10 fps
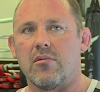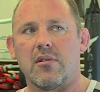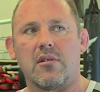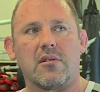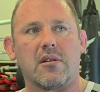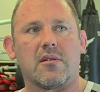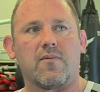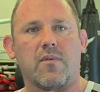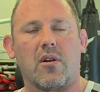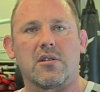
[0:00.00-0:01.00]
this
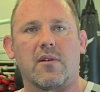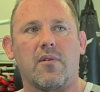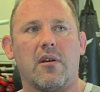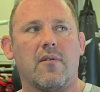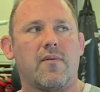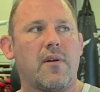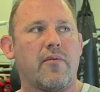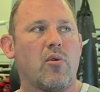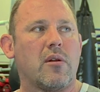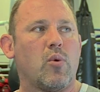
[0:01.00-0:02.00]
philosophy of
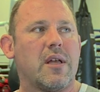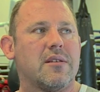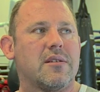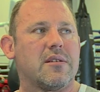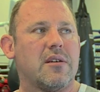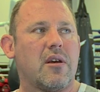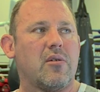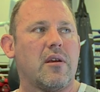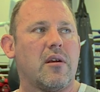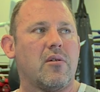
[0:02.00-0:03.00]
everyone wins, you
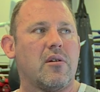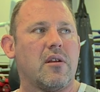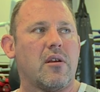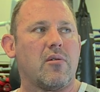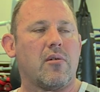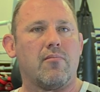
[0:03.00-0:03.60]
know,